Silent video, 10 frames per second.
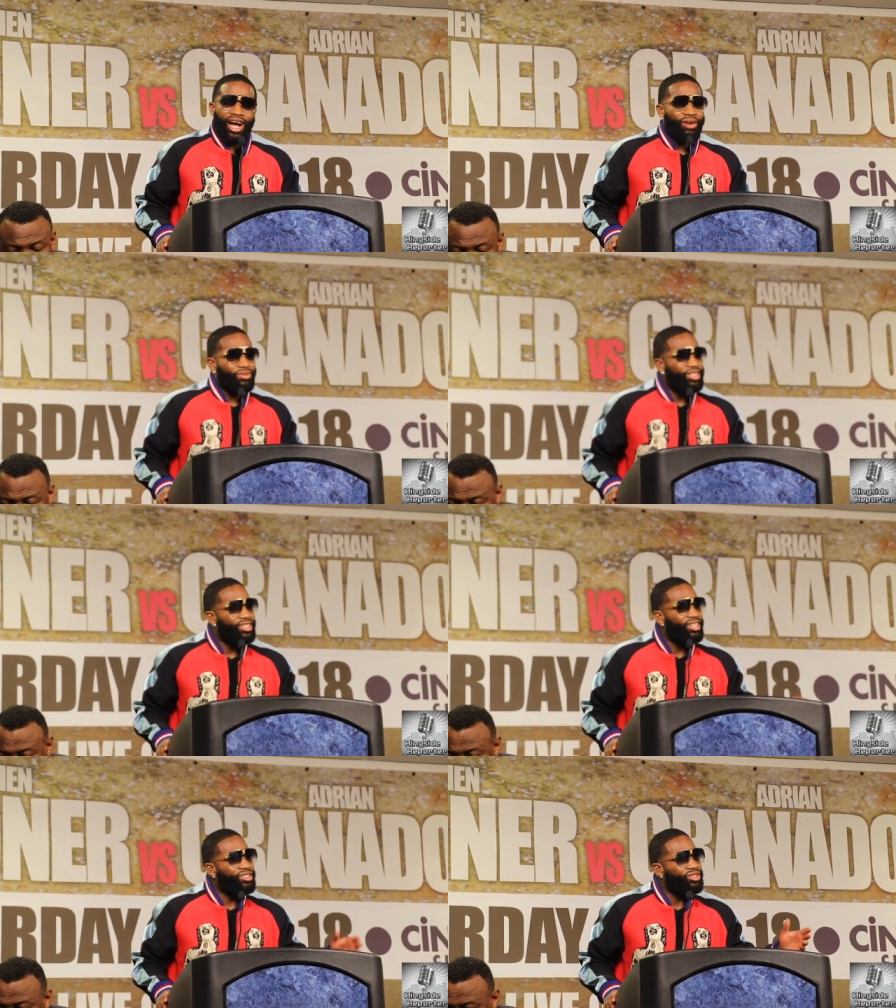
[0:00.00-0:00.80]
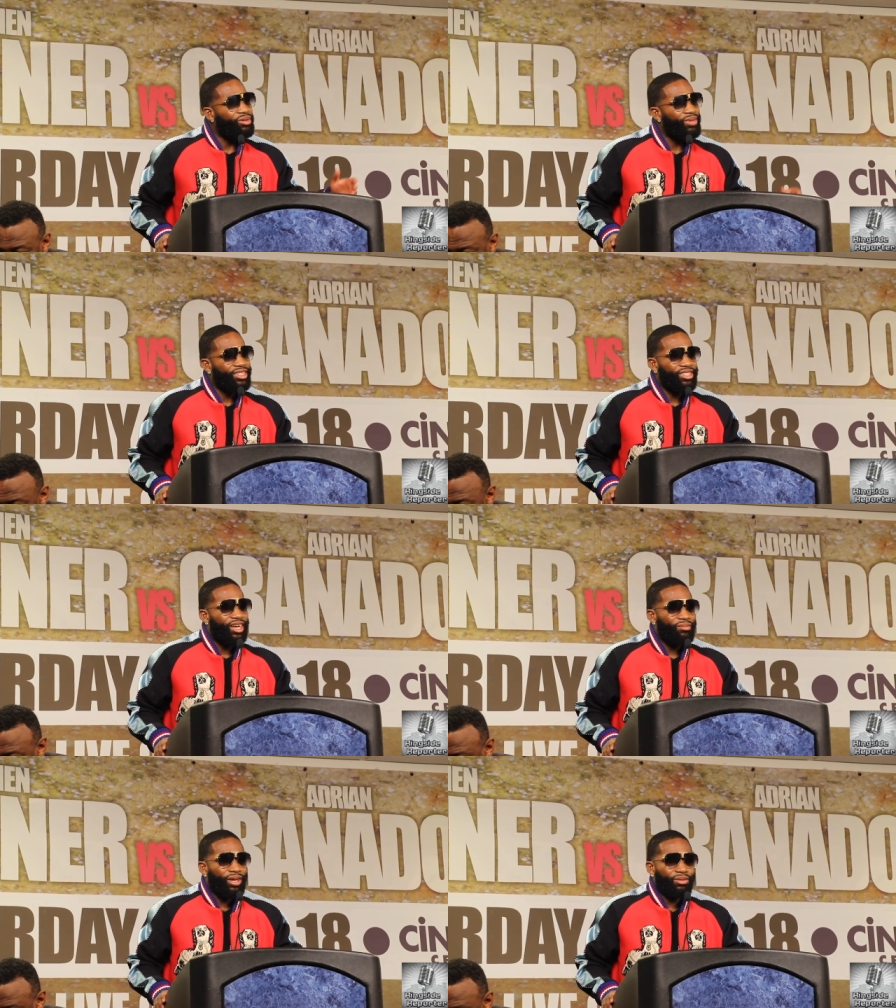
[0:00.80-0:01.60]
I really couldn't throw my
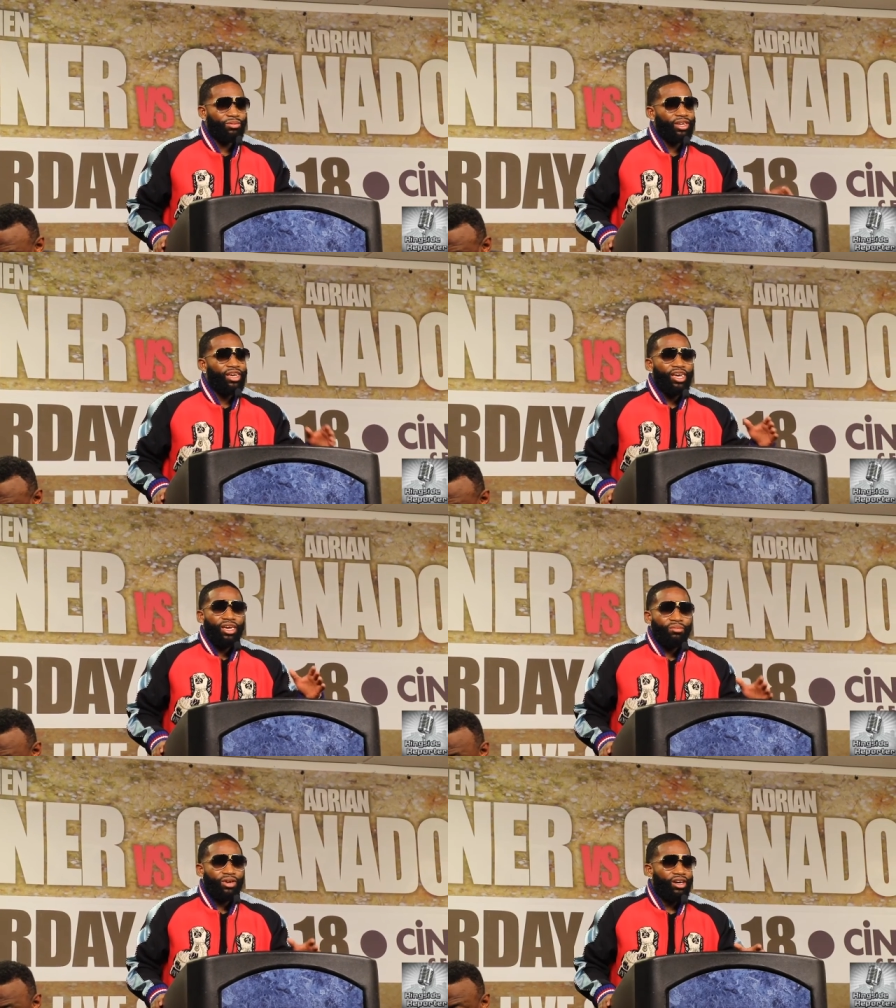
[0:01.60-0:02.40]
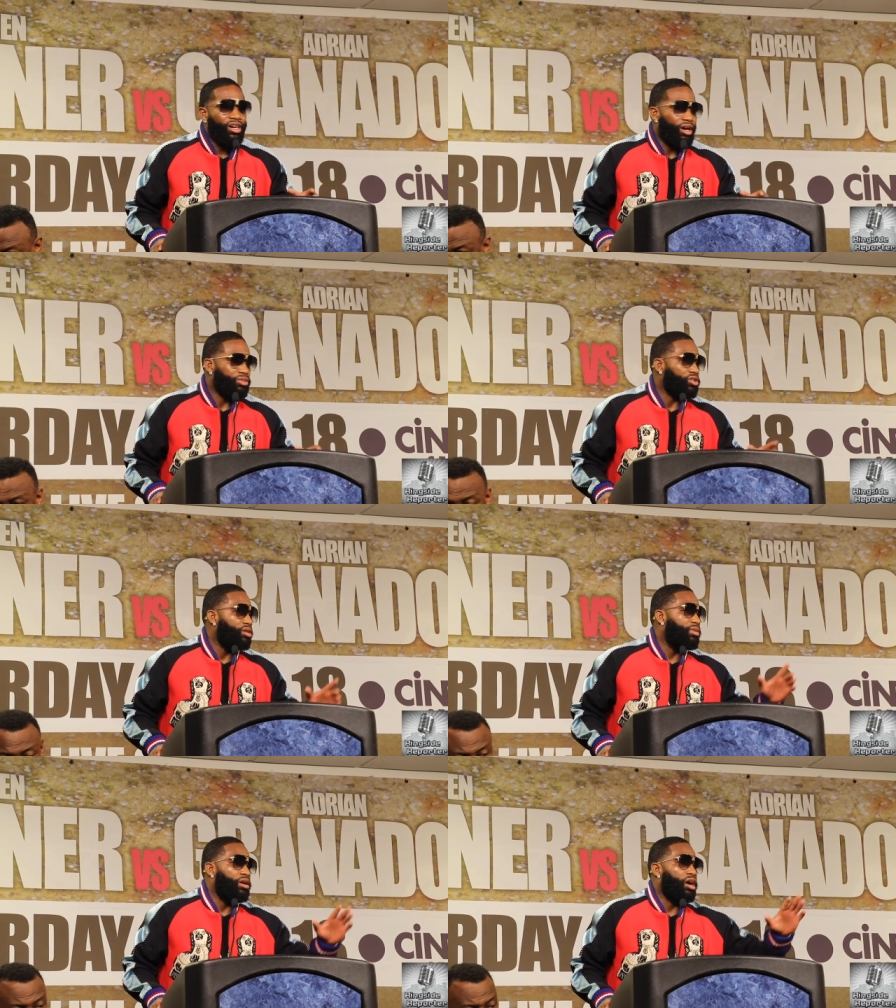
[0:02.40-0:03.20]
jab, baby, but but I'm sorry,
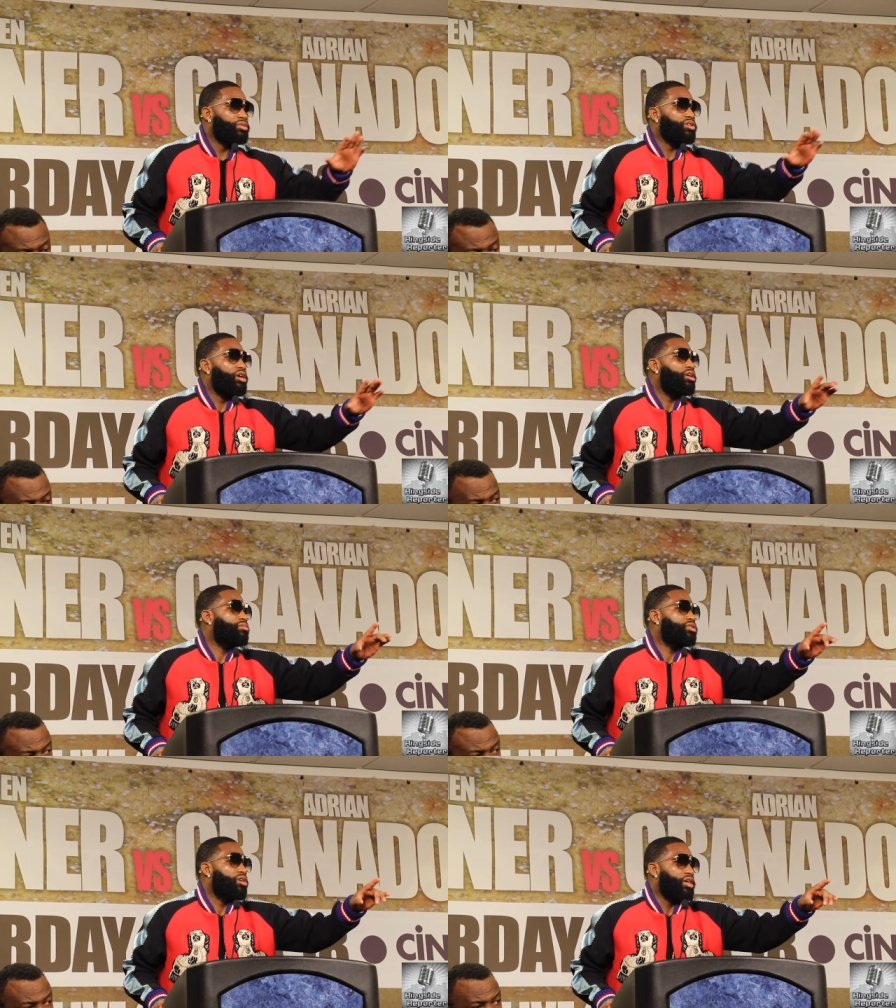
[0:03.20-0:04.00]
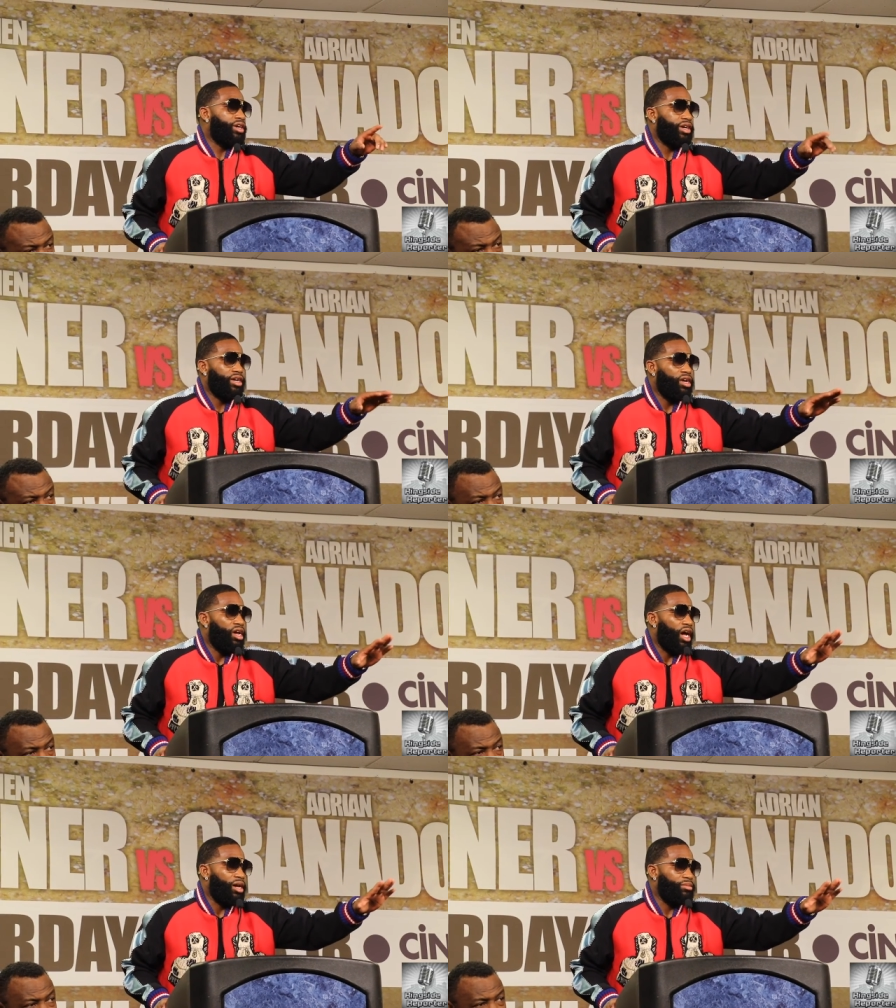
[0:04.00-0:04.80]
but I'm sorry, I'm sorry, Ari. I